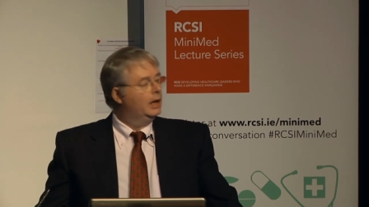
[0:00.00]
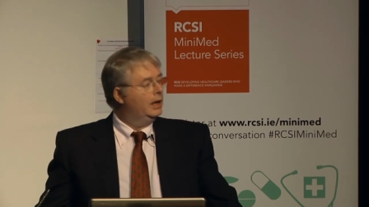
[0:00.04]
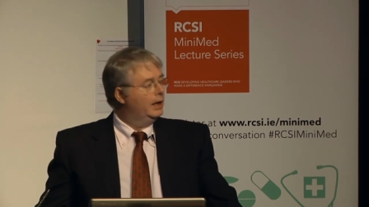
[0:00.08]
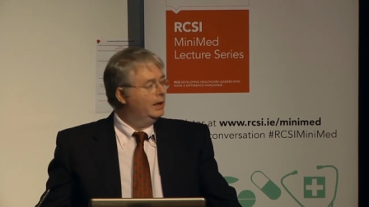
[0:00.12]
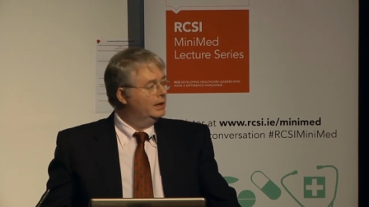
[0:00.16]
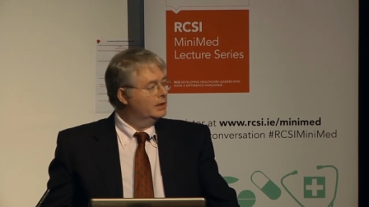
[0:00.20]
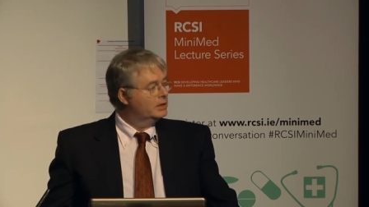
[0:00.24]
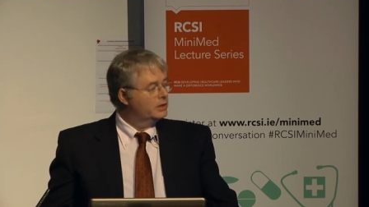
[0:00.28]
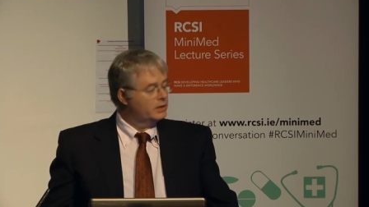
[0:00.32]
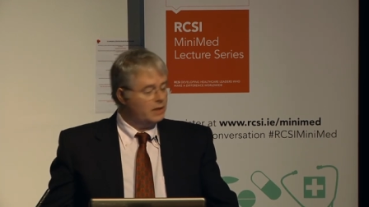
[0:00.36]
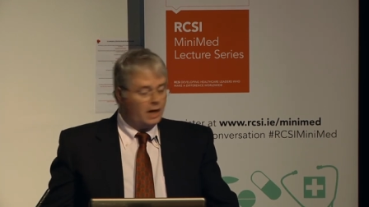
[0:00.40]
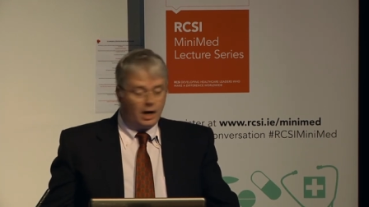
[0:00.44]

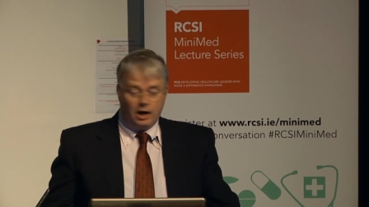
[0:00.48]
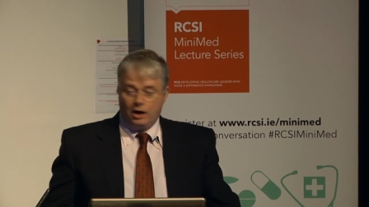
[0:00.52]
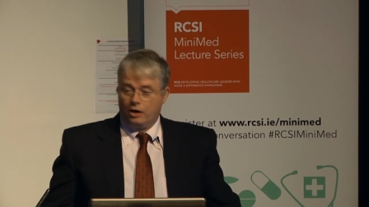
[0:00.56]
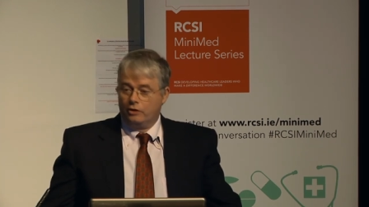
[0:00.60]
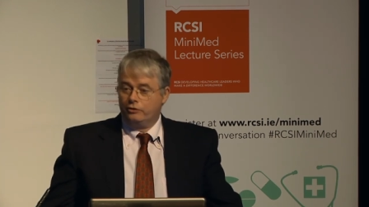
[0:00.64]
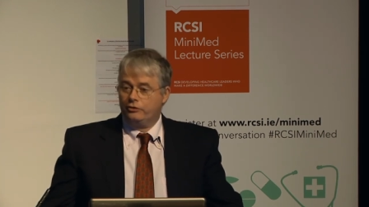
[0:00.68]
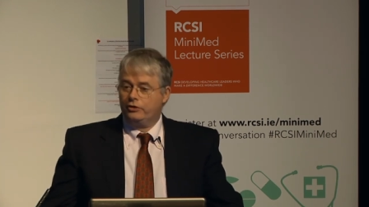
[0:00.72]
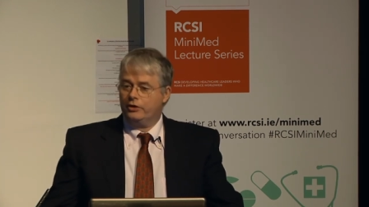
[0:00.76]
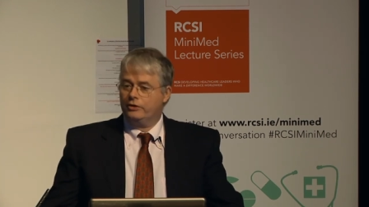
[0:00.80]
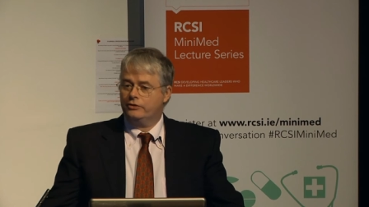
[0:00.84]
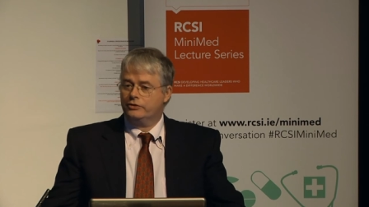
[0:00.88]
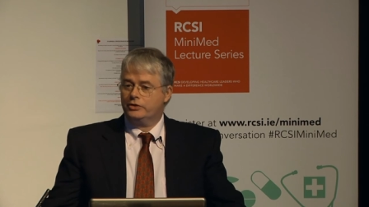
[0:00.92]
It's
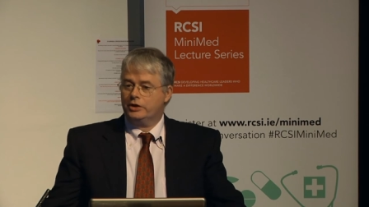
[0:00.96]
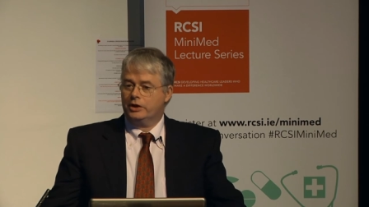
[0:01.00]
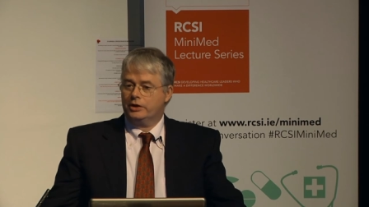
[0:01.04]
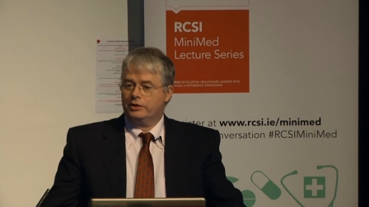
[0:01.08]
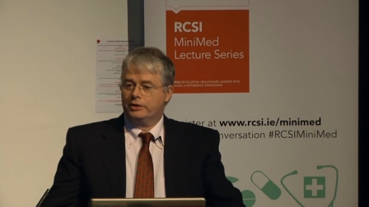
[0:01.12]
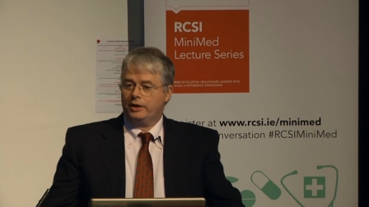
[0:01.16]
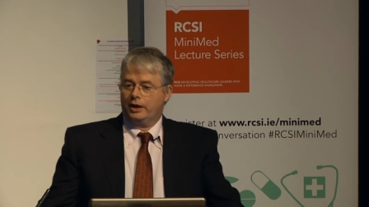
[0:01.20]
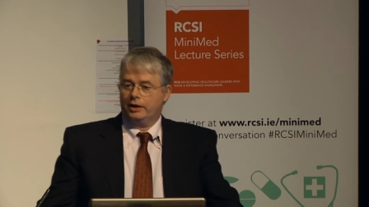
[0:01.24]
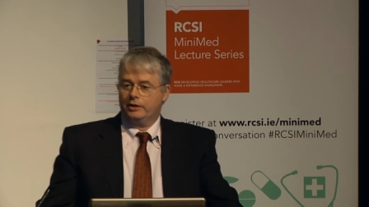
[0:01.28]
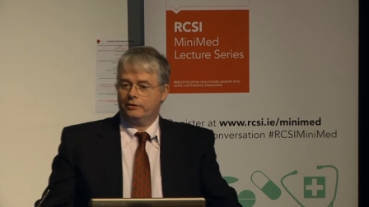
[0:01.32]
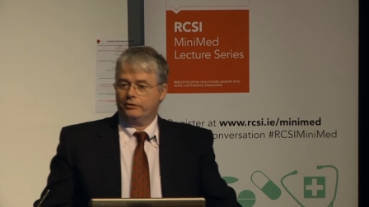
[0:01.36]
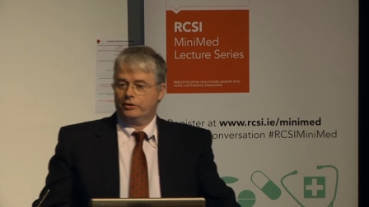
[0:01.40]
our
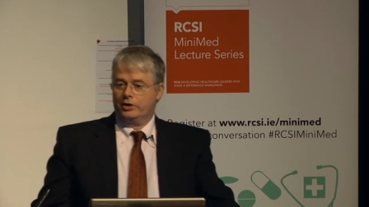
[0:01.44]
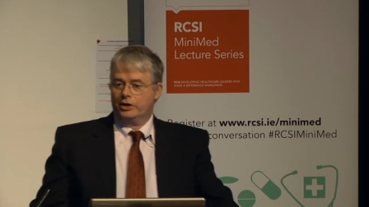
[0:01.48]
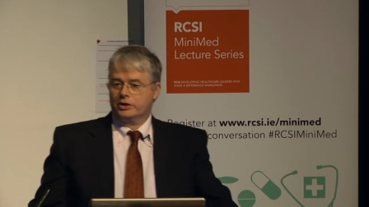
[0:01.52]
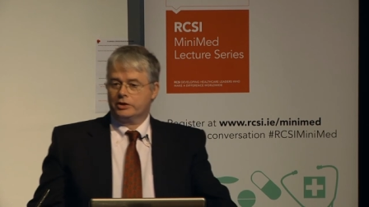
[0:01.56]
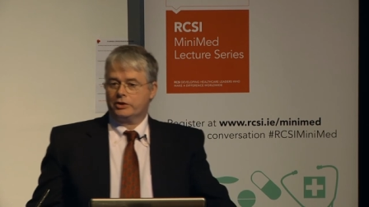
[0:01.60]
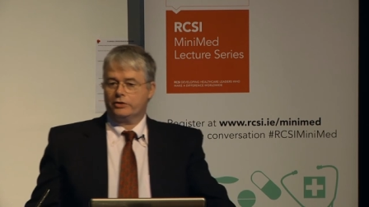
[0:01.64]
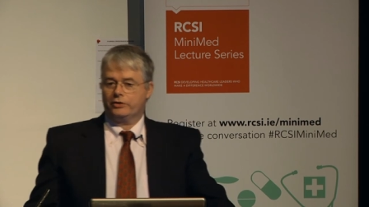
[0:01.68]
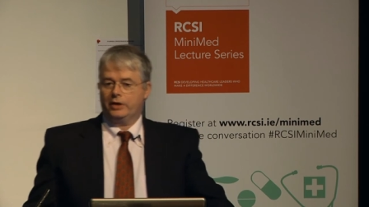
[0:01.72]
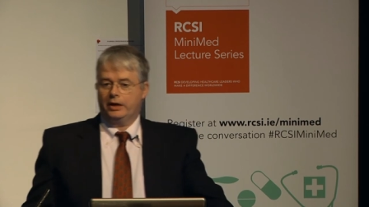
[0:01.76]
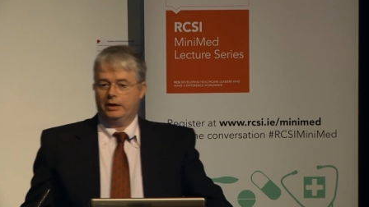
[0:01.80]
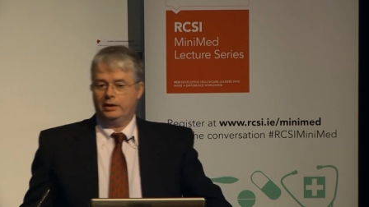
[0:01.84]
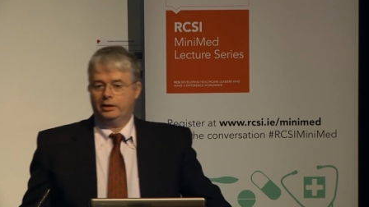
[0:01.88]
50th
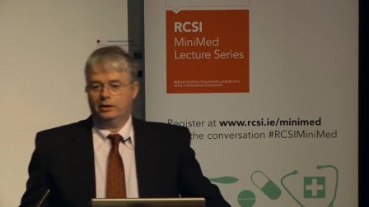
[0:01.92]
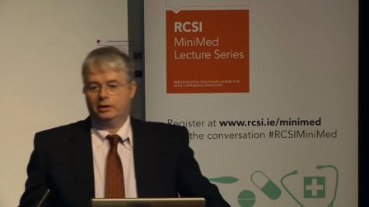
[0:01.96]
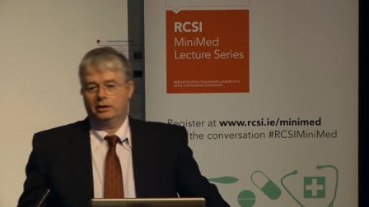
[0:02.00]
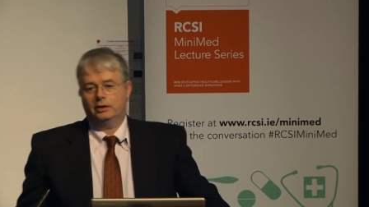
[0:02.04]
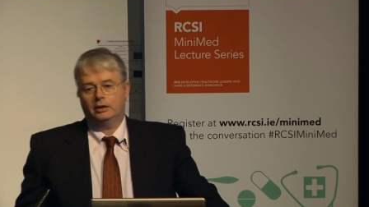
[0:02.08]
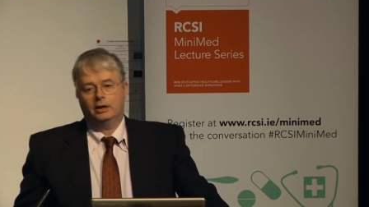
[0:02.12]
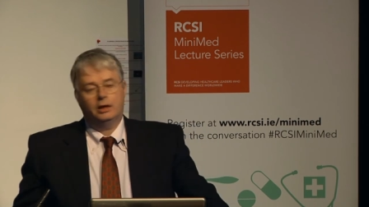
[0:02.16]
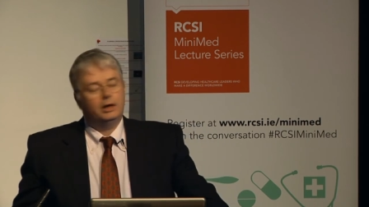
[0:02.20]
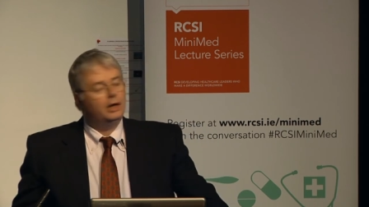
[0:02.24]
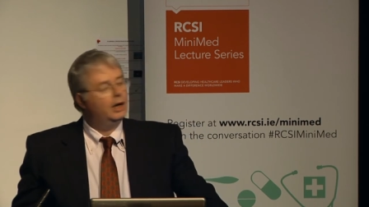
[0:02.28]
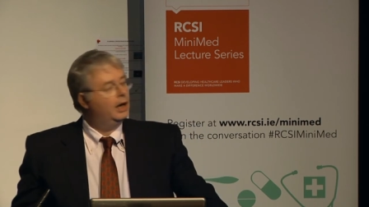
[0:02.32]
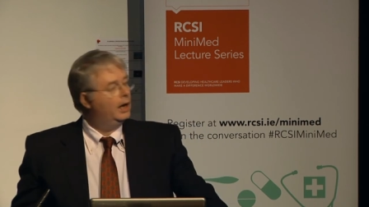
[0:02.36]
anniversary,
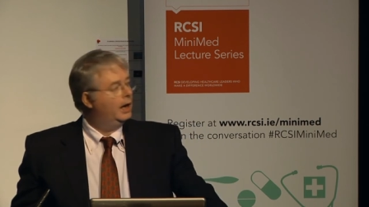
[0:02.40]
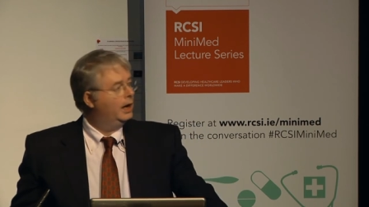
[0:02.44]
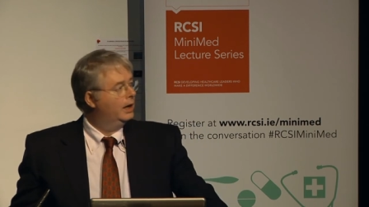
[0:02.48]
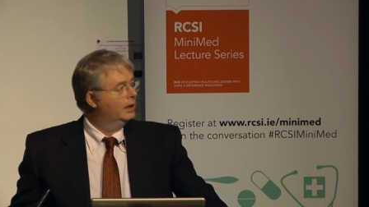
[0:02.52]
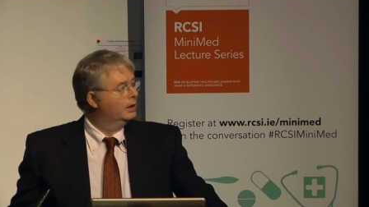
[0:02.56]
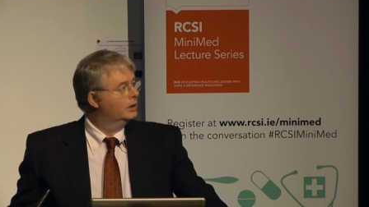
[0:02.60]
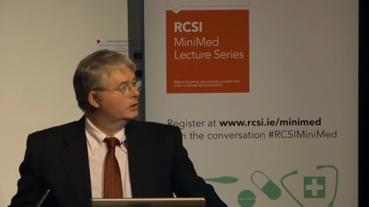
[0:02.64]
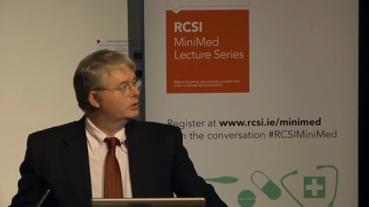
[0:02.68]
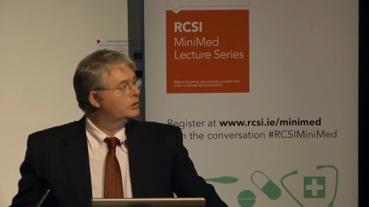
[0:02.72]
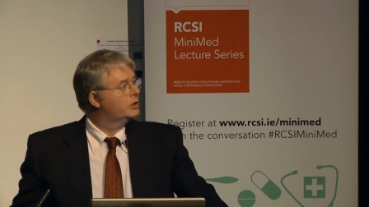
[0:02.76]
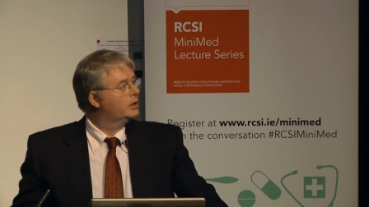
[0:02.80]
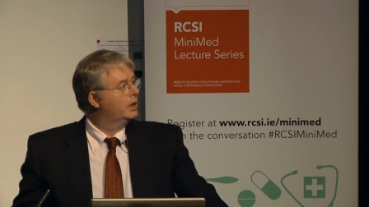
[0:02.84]

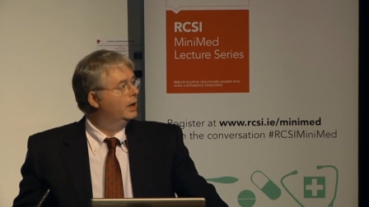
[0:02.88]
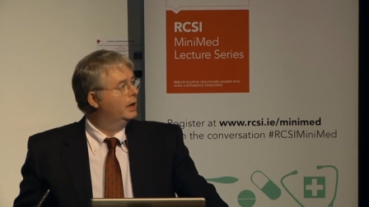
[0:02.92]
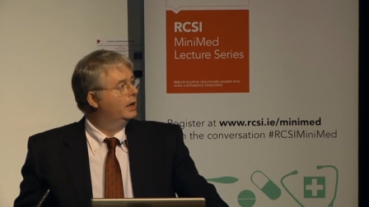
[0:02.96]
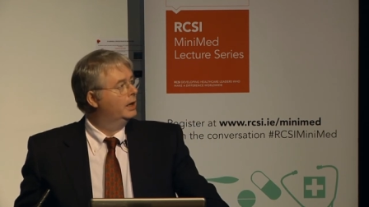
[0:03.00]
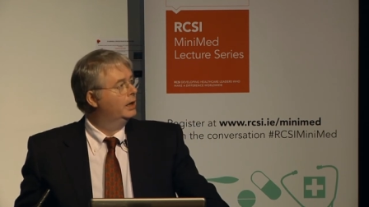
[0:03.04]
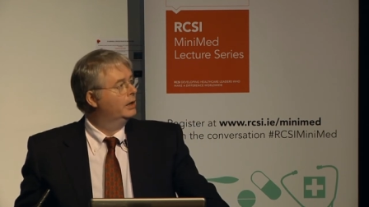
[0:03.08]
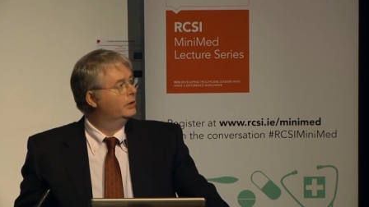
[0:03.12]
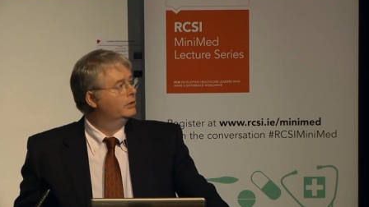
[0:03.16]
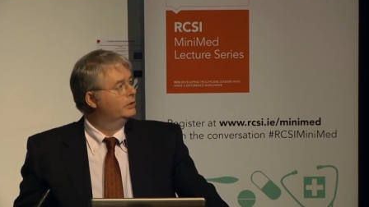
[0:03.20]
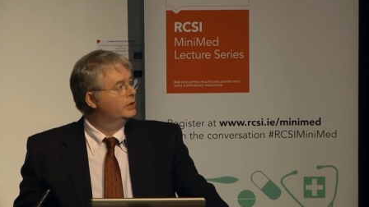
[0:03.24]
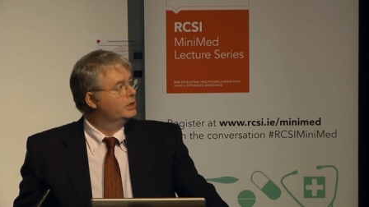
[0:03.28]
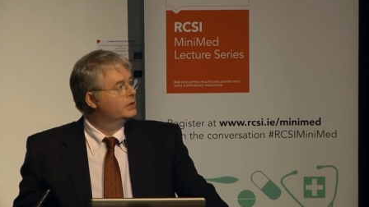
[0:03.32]
and
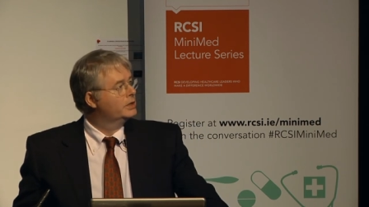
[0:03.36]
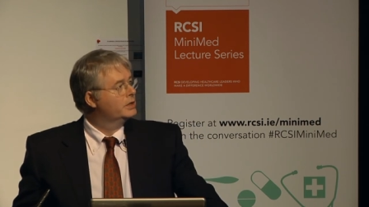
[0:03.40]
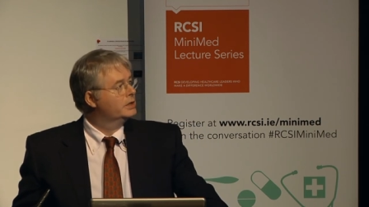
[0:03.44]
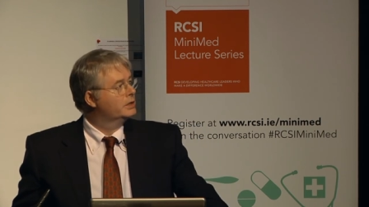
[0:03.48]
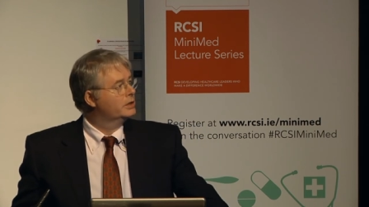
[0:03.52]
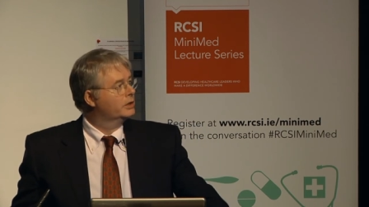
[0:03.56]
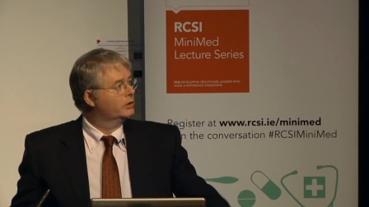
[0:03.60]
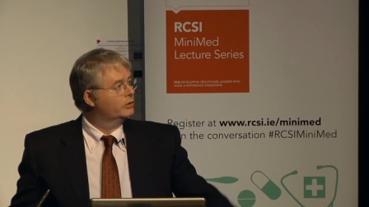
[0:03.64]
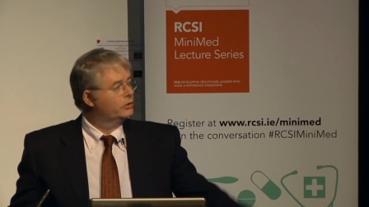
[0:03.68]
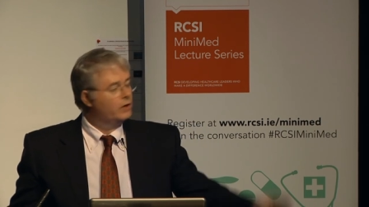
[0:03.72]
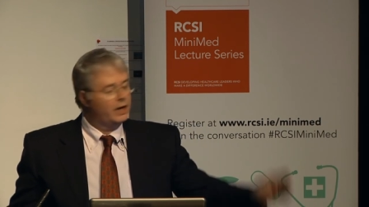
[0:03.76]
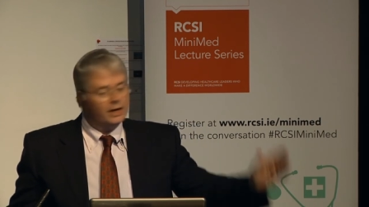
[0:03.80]
uh, this
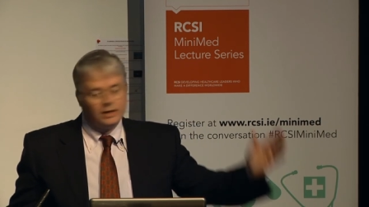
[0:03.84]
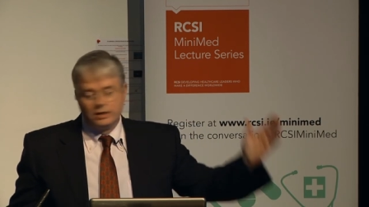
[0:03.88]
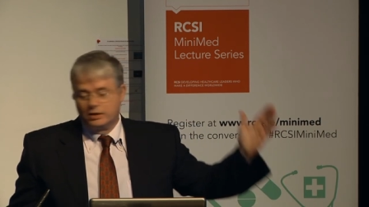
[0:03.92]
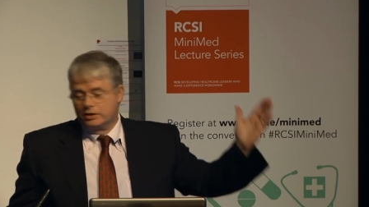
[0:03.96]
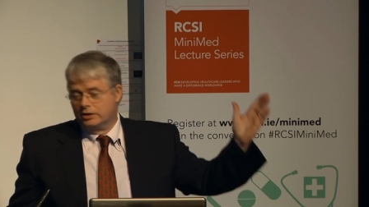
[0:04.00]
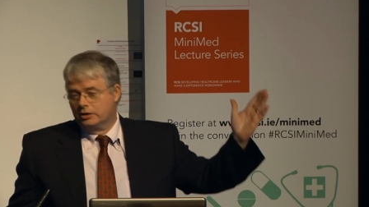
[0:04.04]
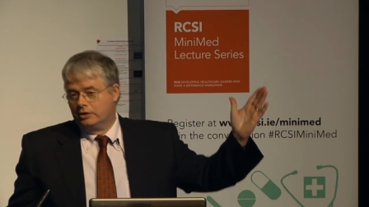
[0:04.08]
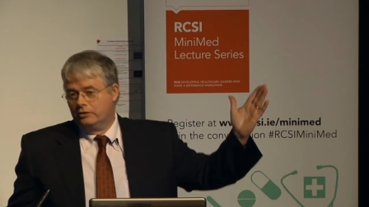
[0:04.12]
is the crest